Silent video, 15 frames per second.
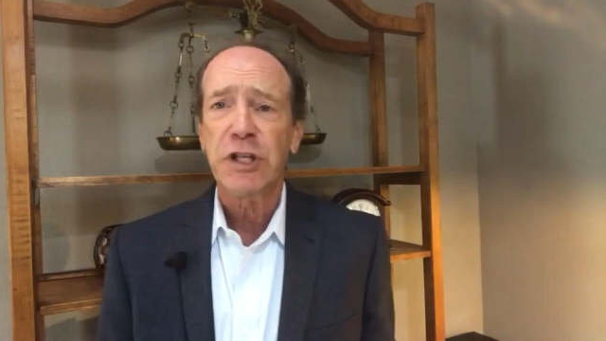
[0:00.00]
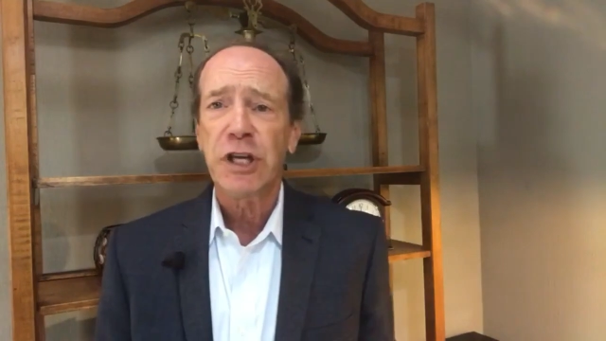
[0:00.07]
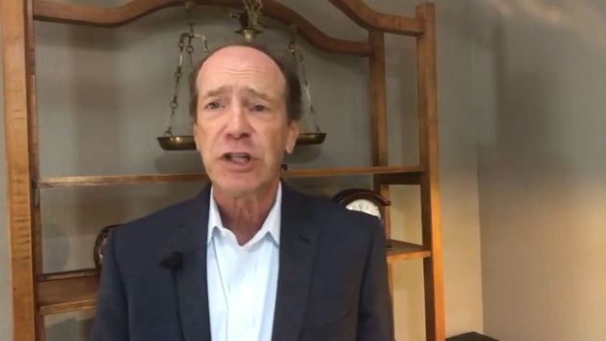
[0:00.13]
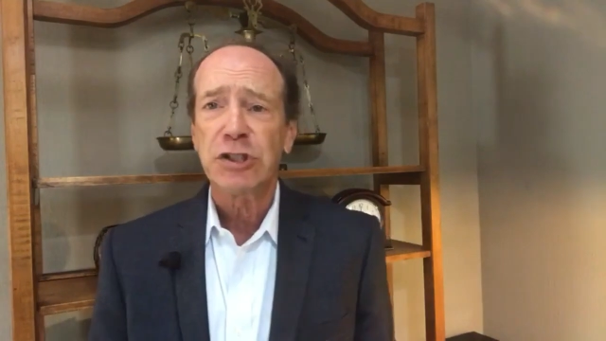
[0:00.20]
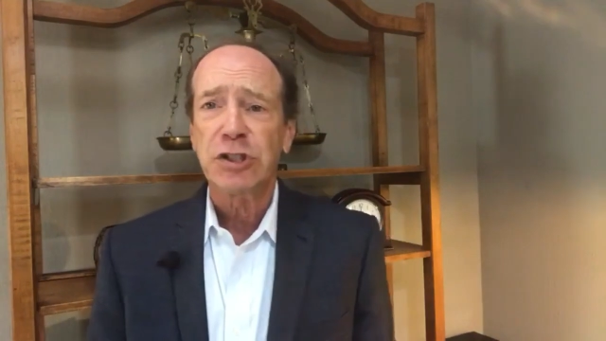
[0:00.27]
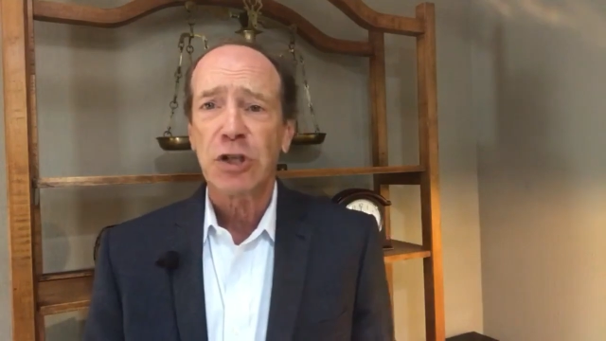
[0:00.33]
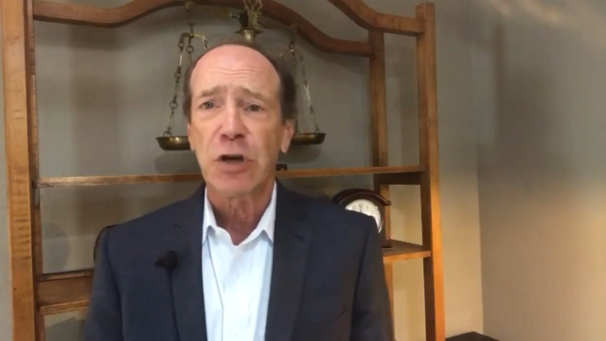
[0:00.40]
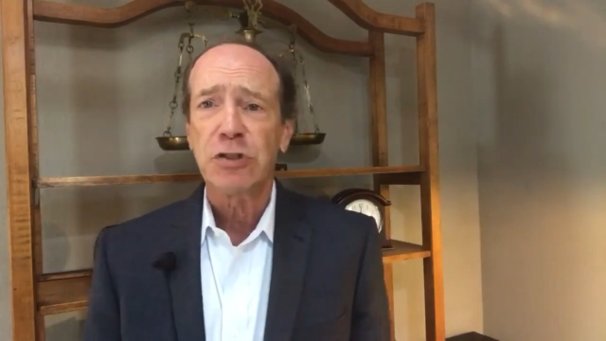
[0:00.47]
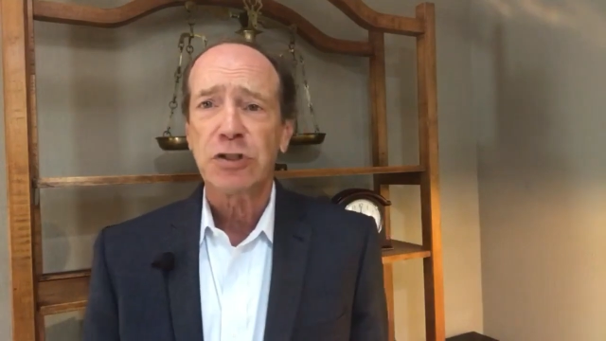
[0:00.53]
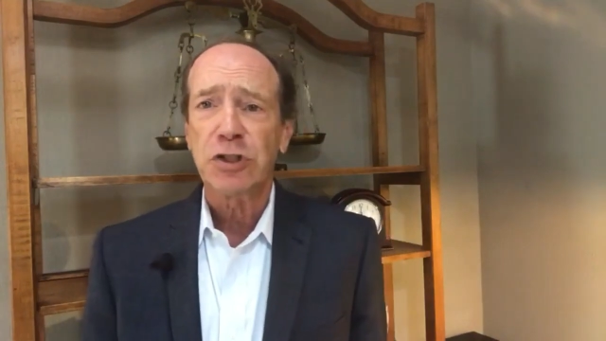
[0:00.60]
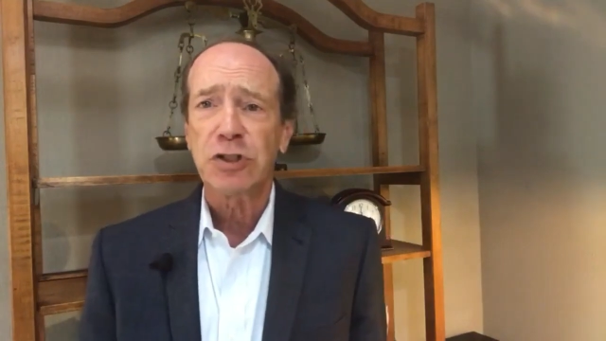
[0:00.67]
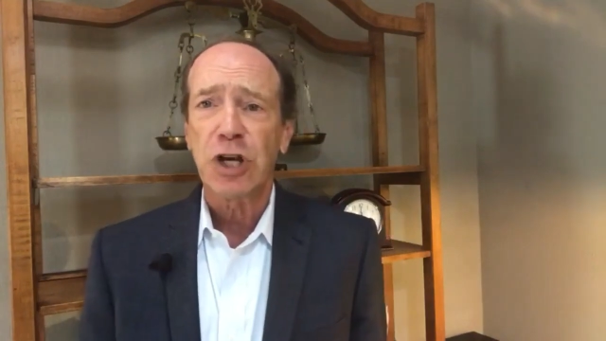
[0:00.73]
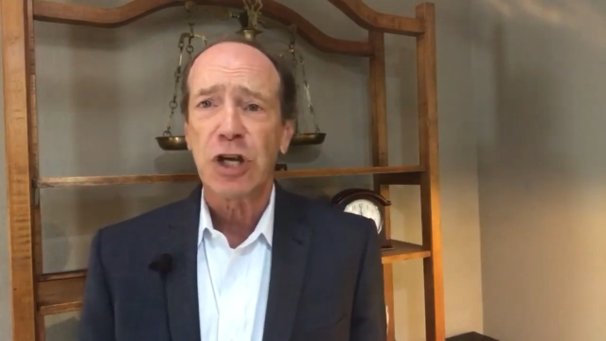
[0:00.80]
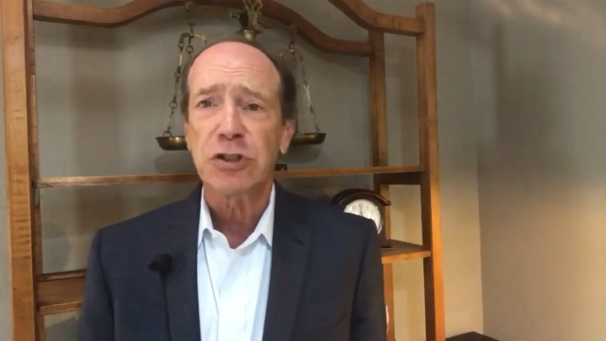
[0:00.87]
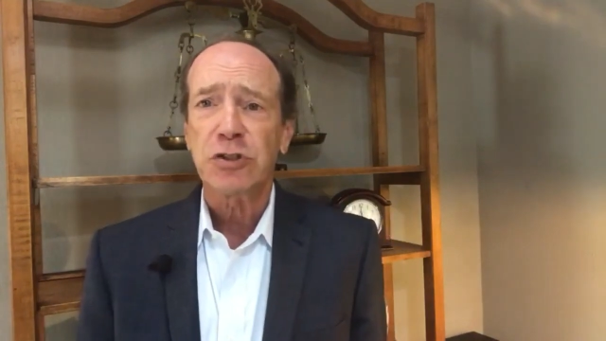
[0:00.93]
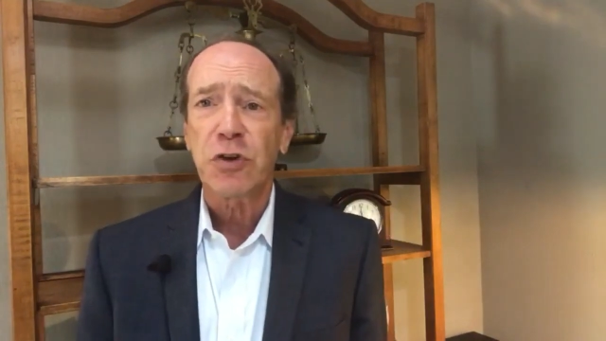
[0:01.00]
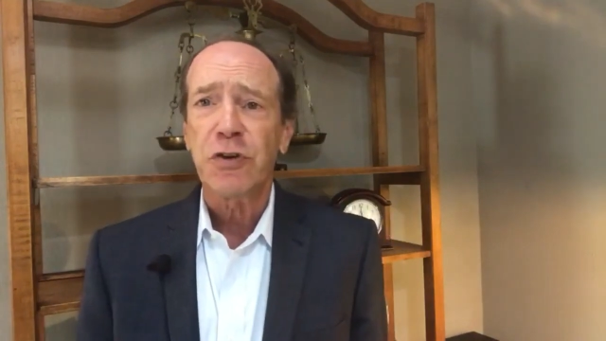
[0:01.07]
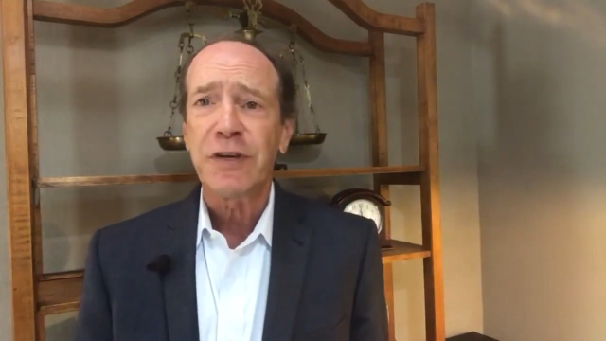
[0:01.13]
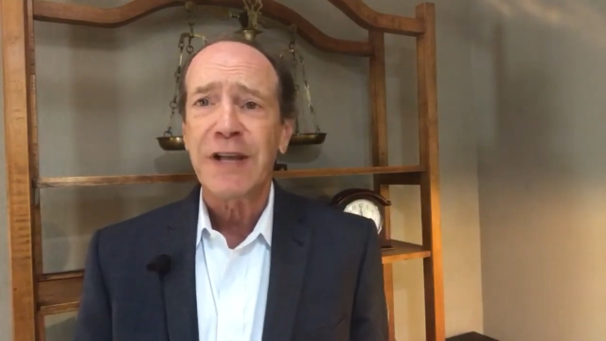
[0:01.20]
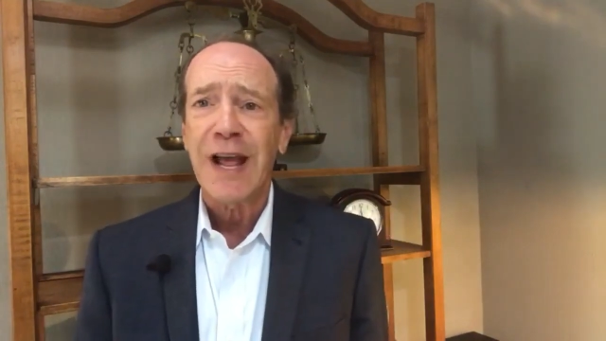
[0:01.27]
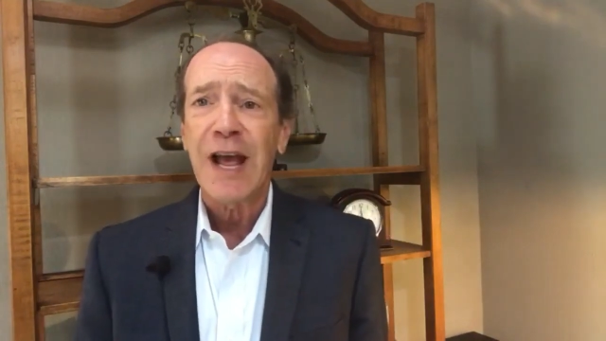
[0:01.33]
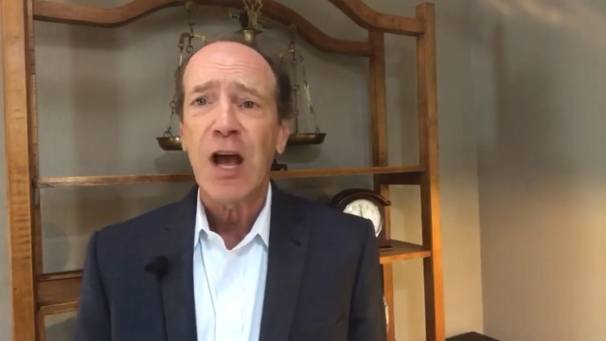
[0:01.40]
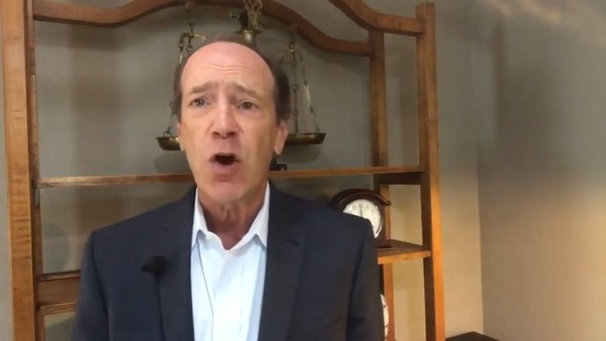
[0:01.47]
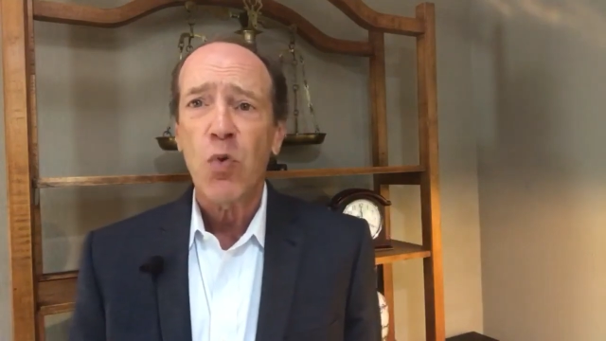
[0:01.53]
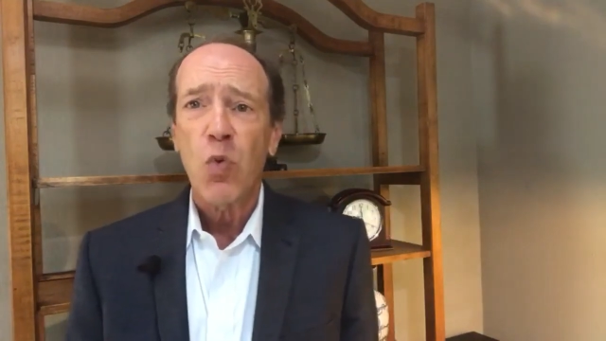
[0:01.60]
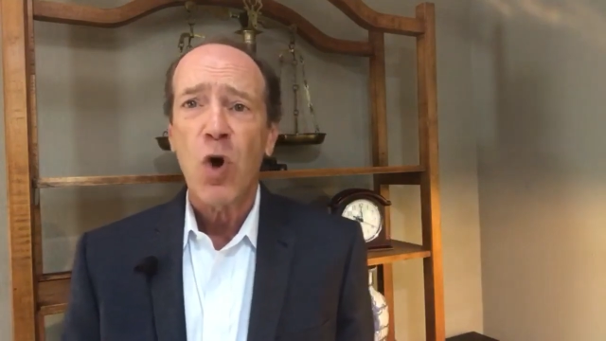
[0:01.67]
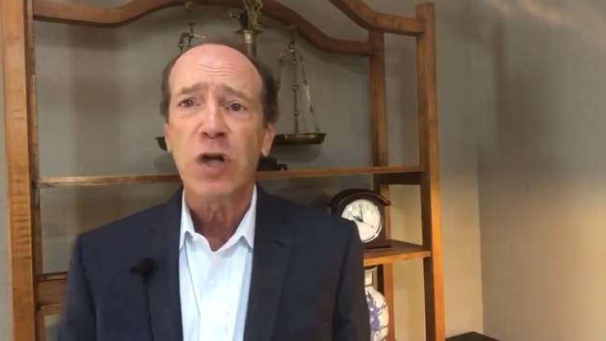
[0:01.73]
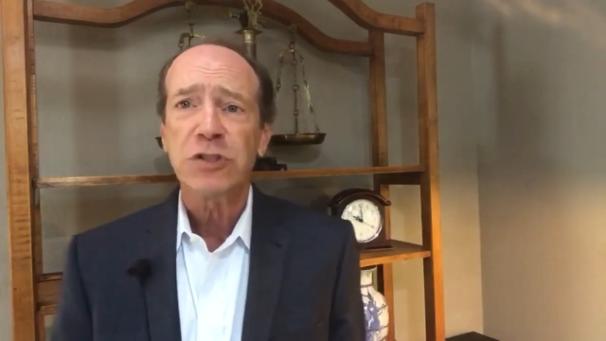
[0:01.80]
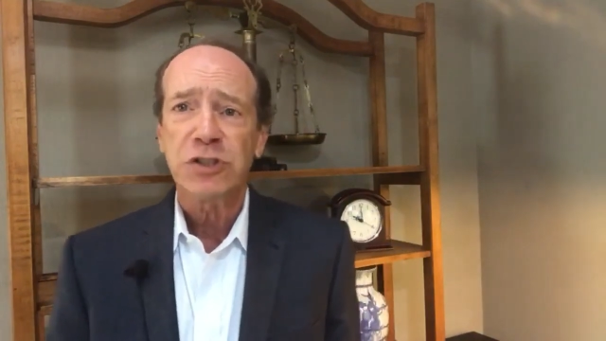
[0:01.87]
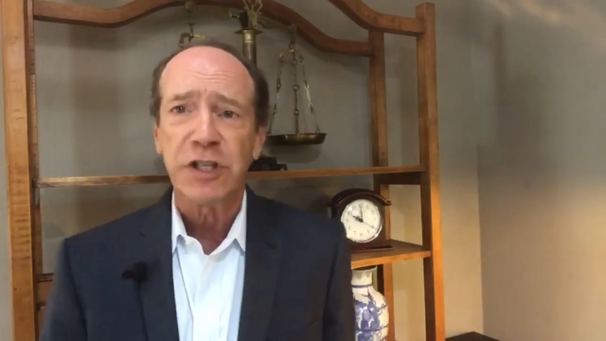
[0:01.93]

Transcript: the insurance adjuster now wants